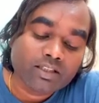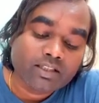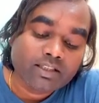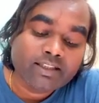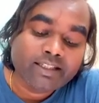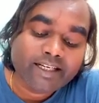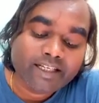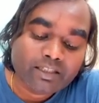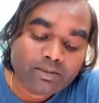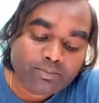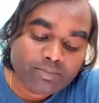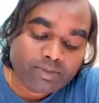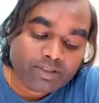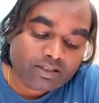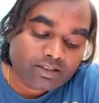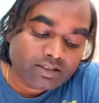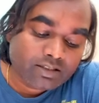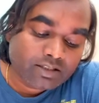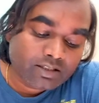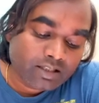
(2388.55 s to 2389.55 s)
That
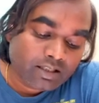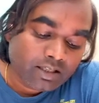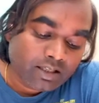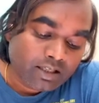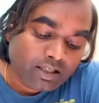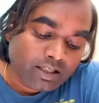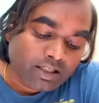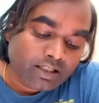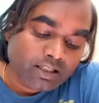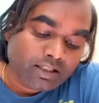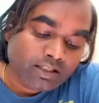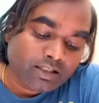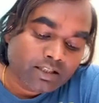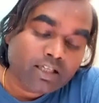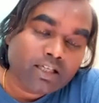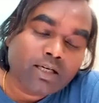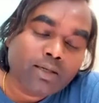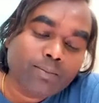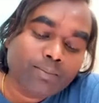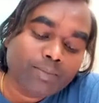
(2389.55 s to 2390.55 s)
means in the
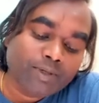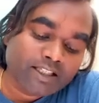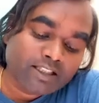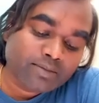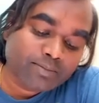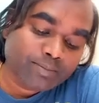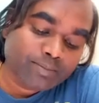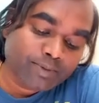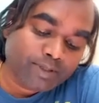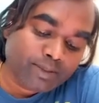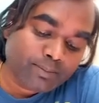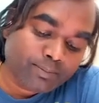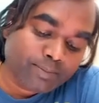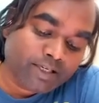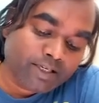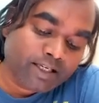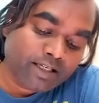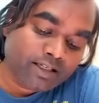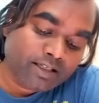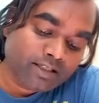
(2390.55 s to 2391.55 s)
complex
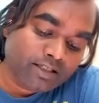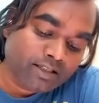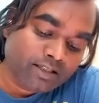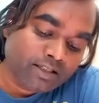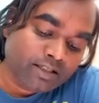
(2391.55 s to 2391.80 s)
plane,